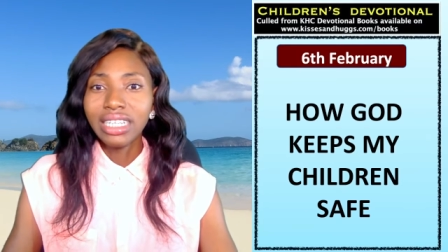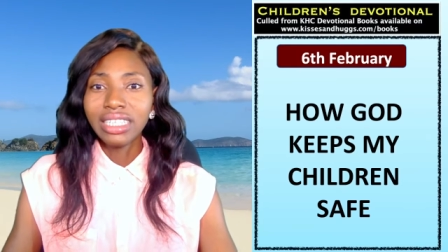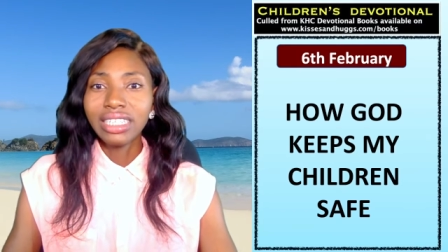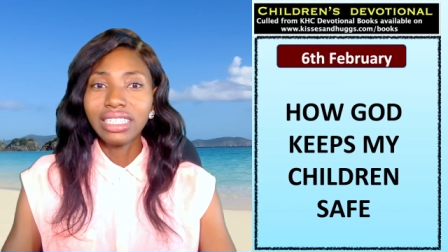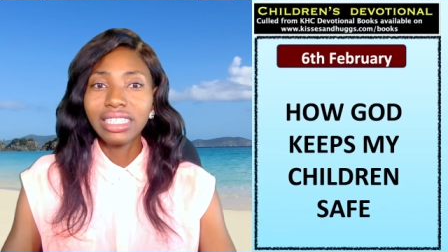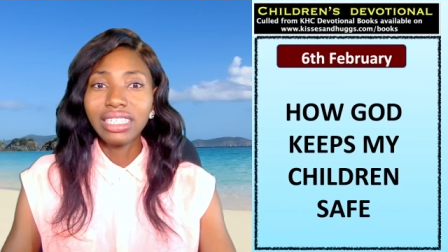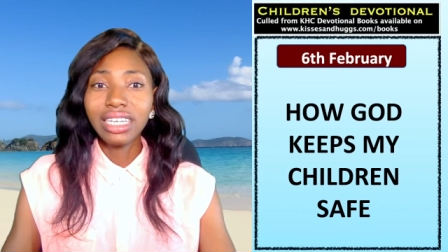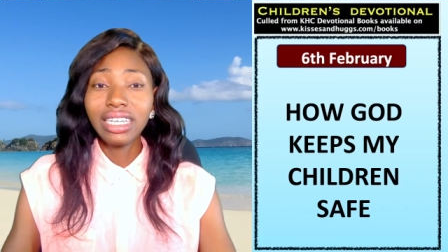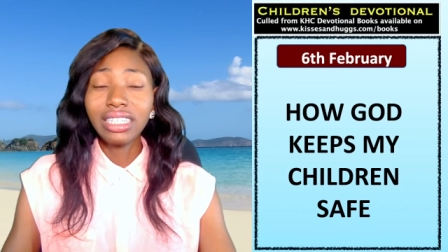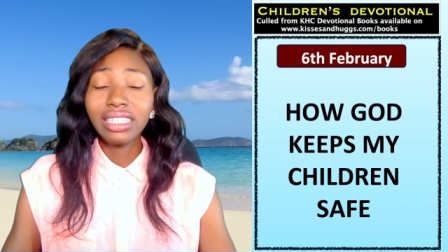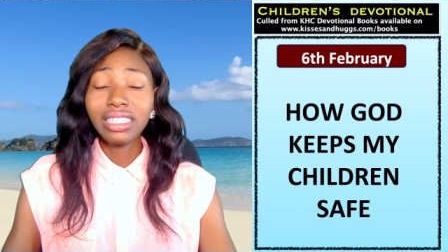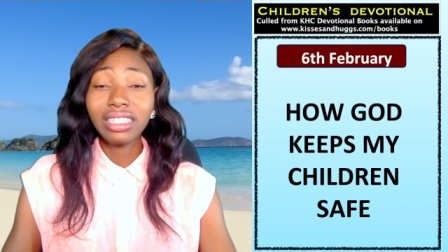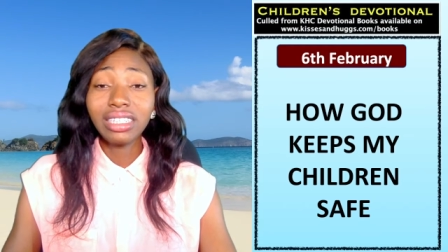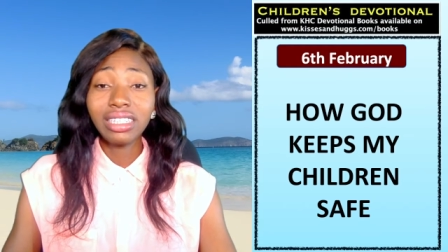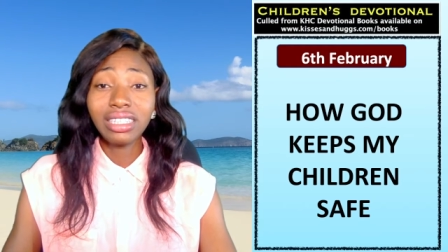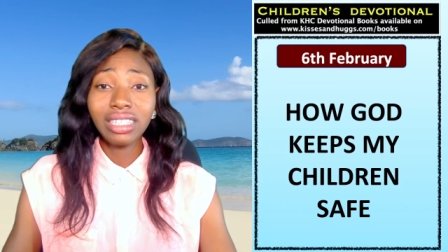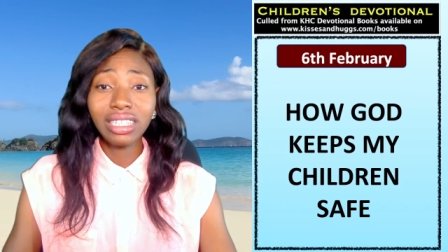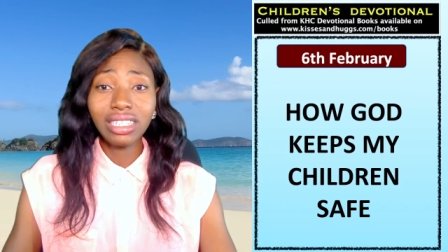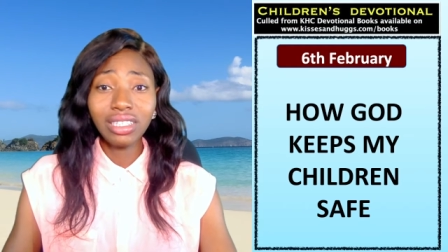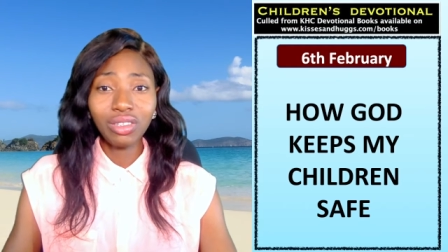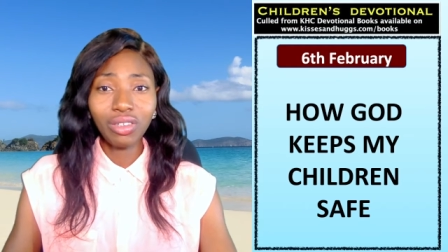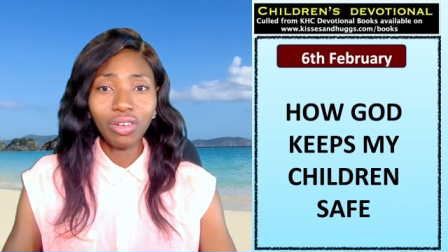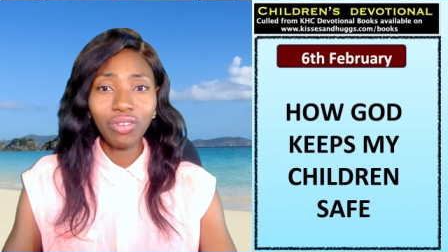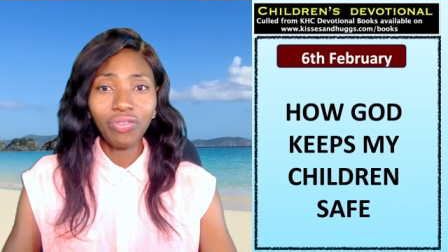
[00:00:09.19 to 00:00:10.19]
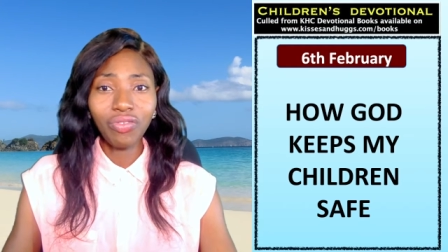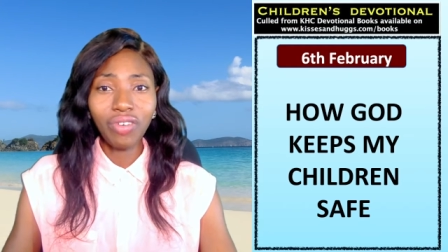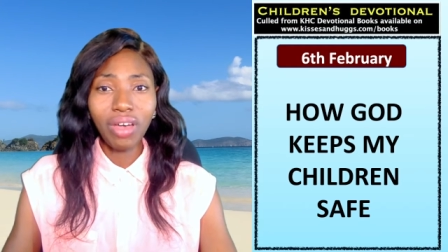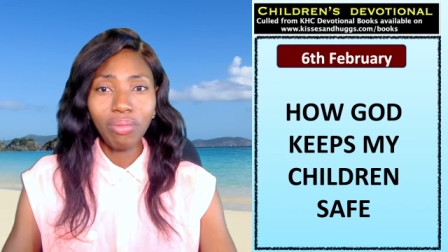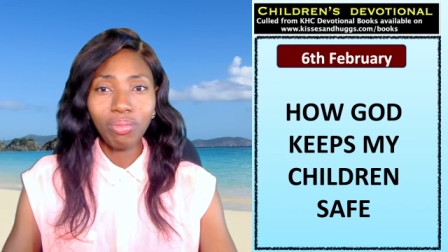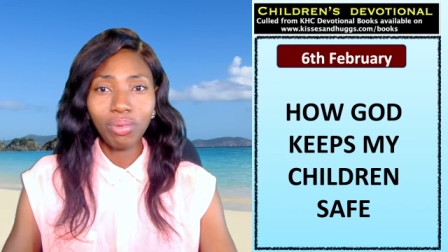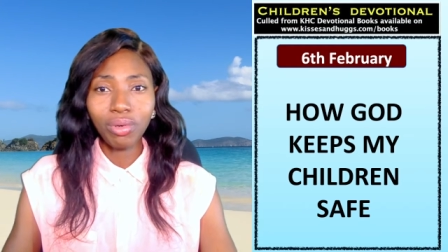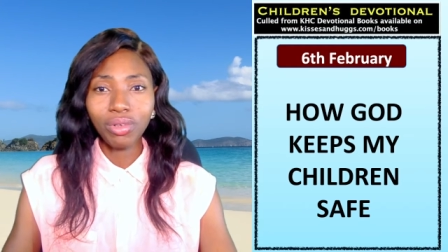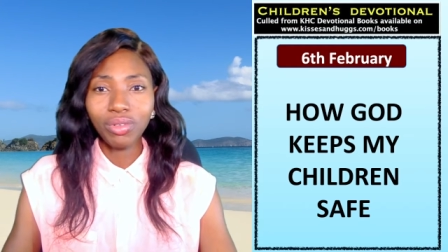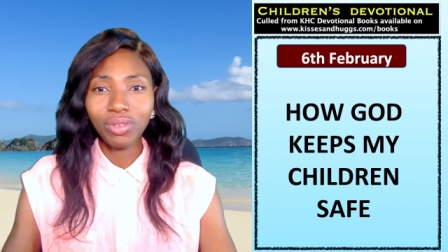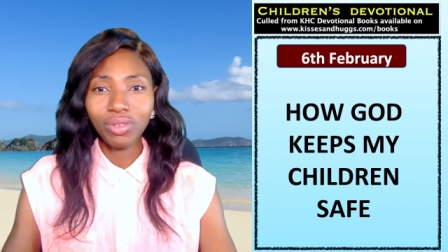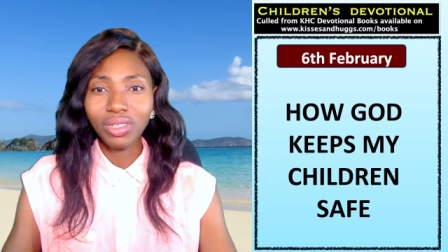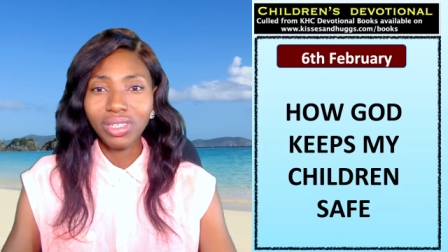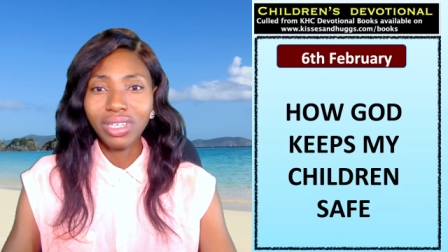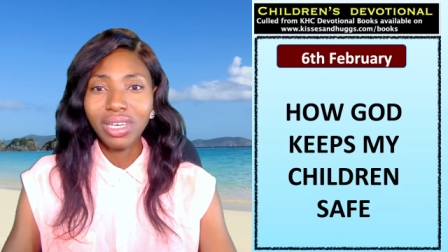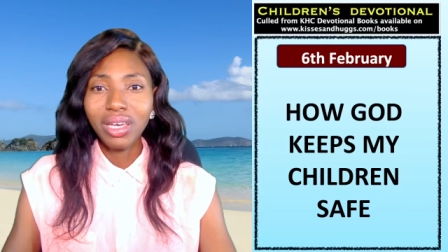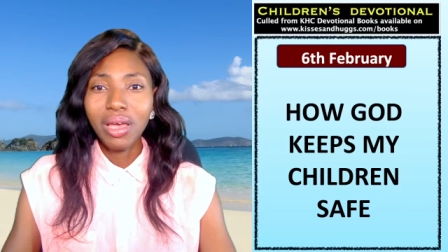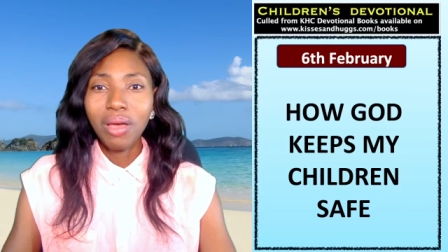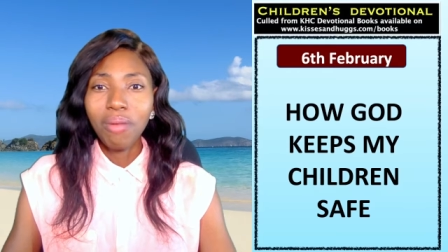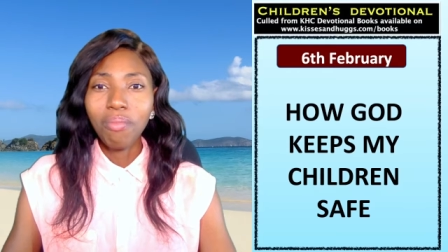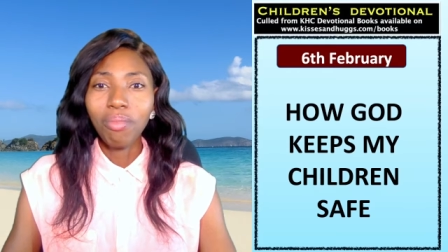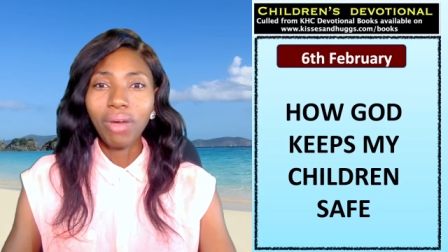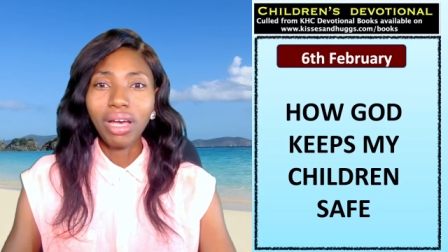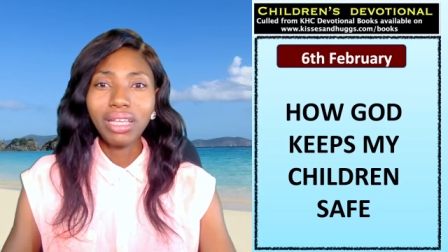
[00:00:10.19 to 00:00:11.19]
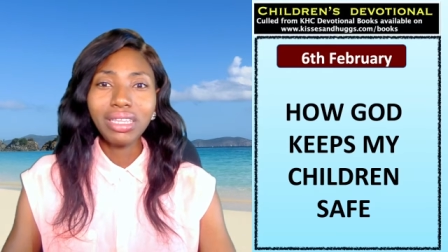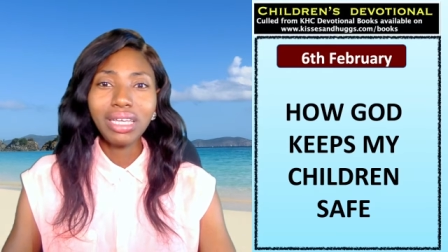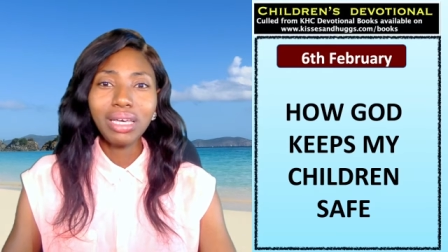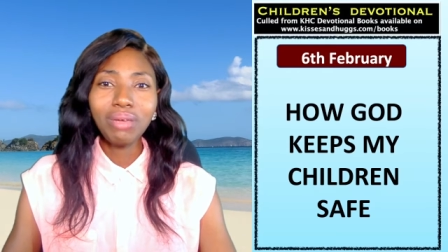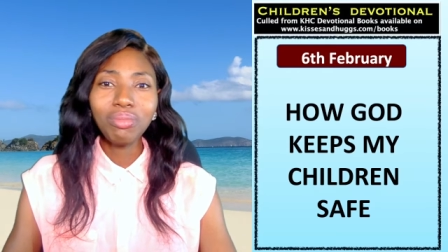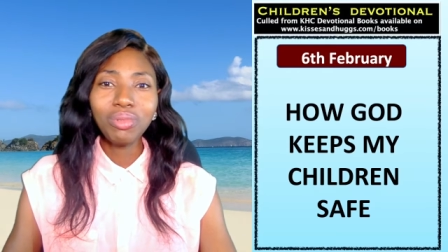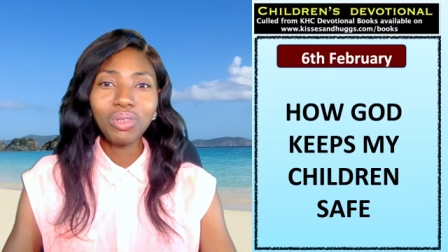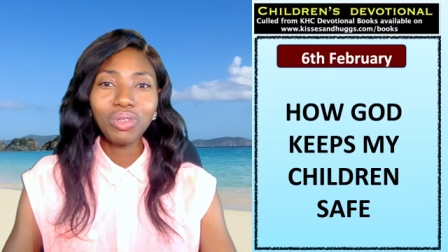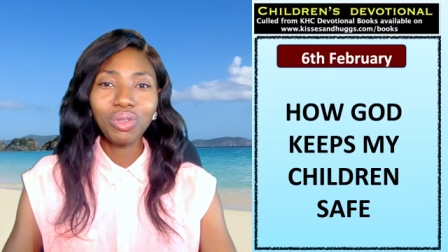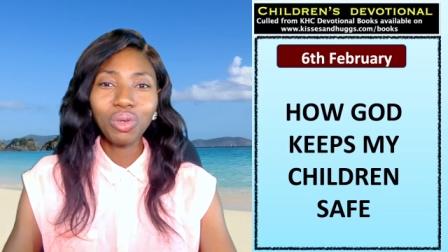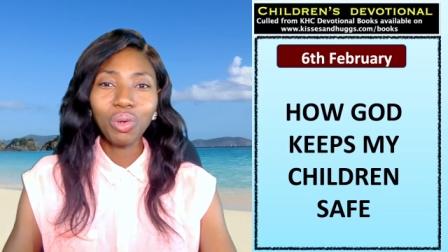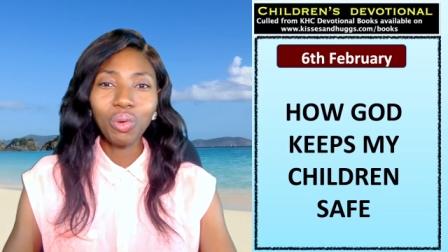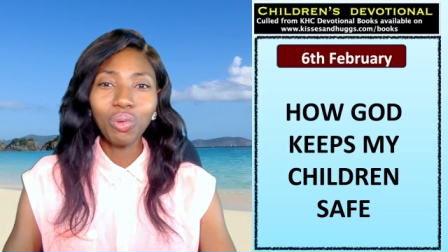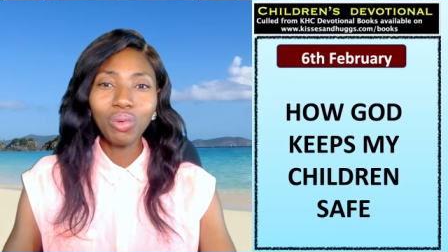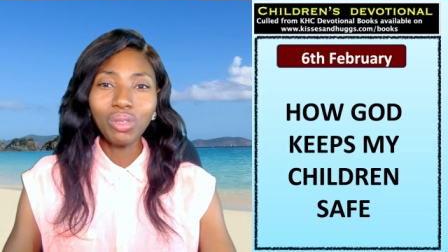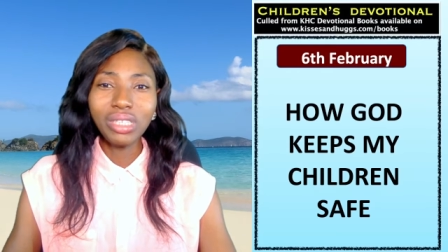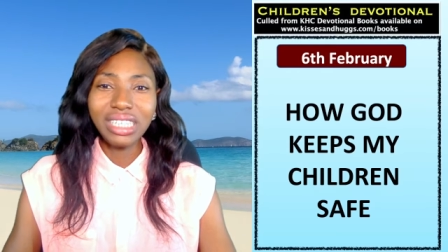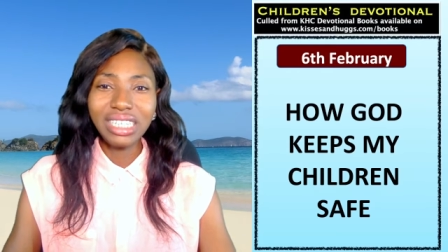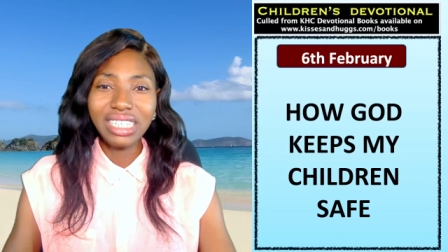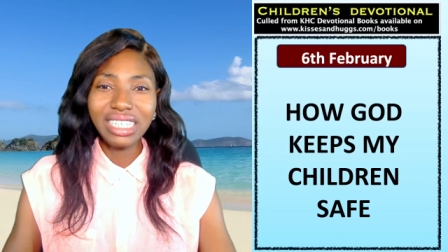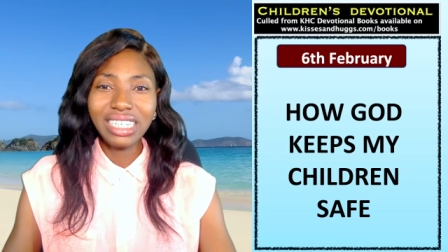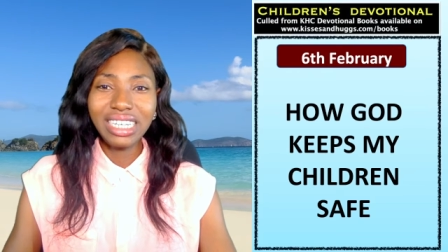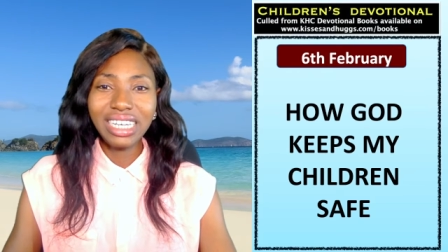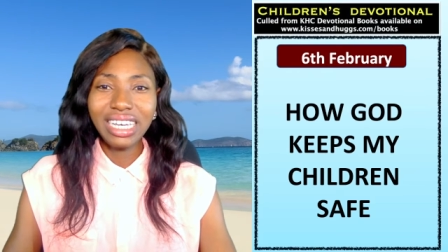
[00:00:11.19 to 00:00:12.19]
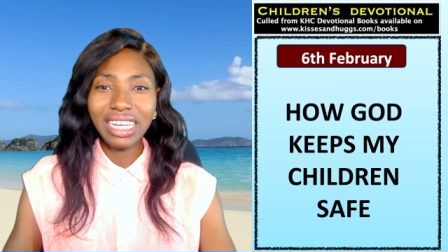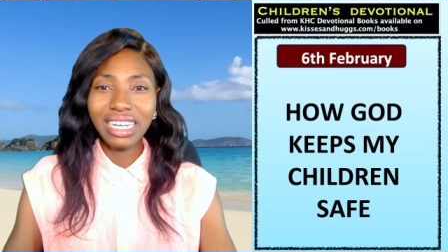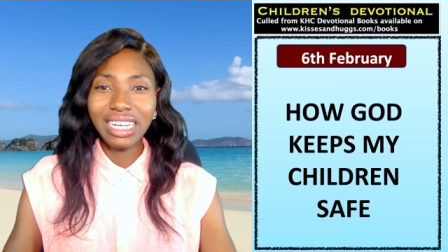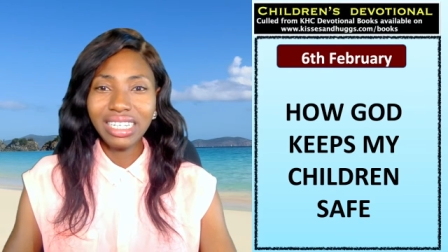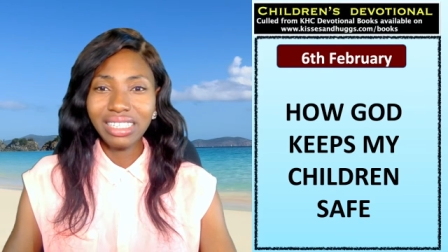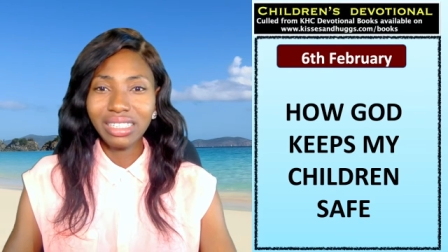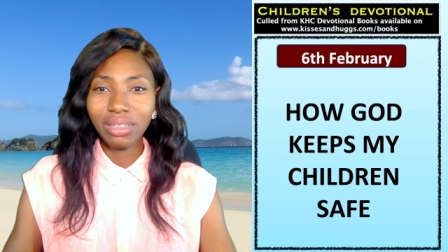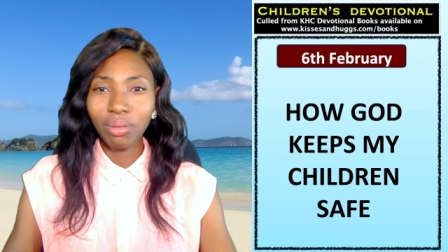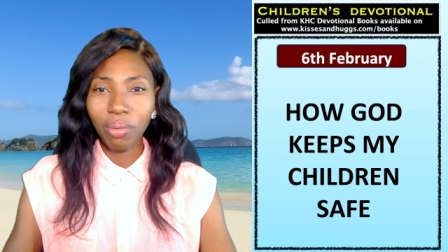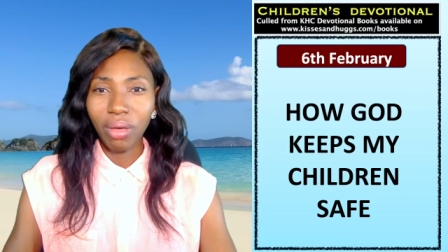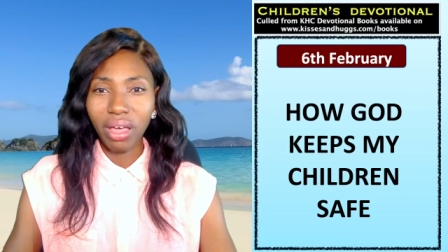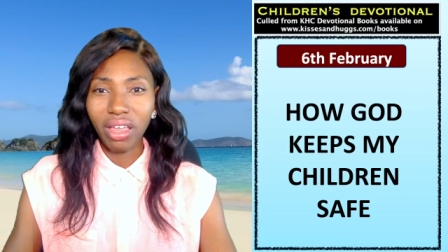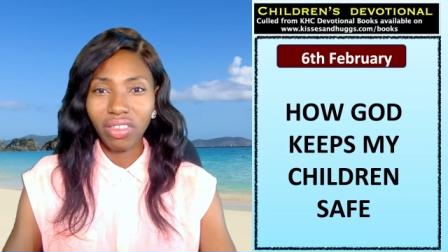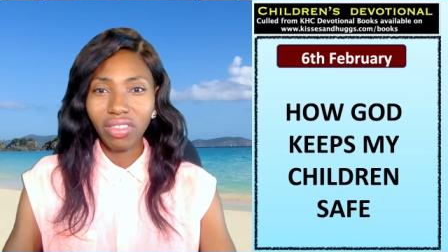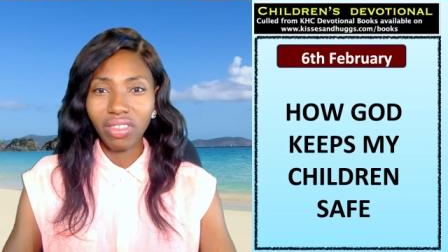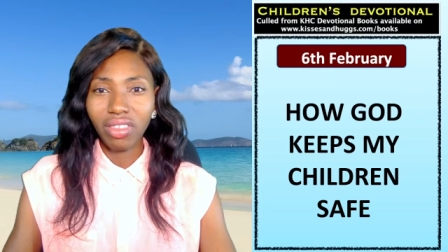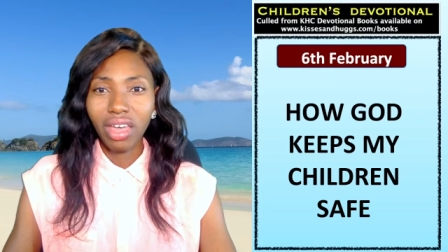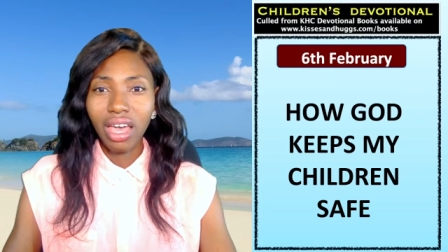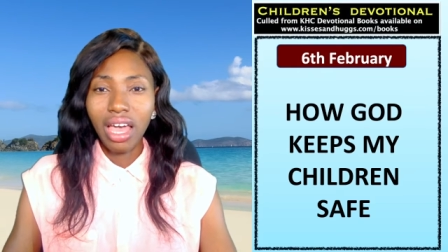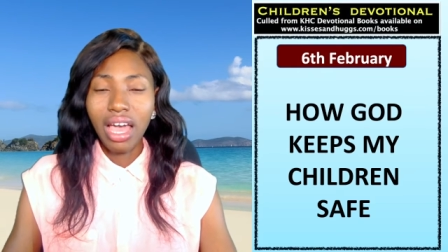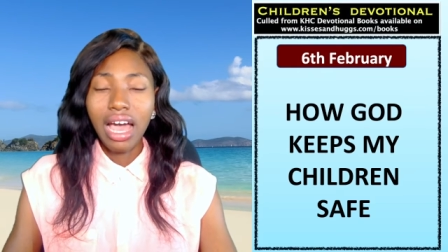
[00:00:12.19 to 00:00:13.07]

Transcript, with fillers: Today is the 6th of February. My name is Oni Elizabeth.